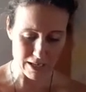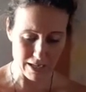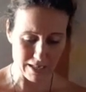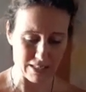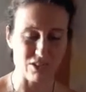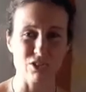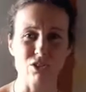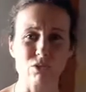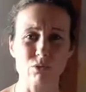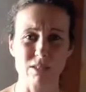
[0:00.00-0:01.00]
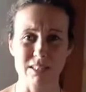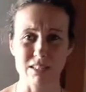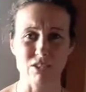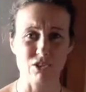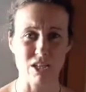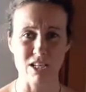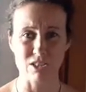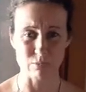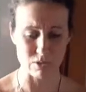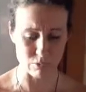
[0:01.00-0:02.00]
and it's to do with the exchange
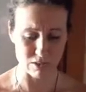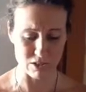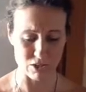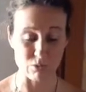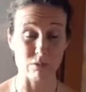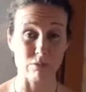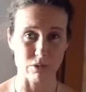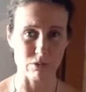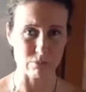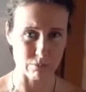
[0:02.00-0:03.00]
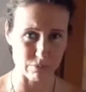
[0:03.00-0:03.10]
between the two of you.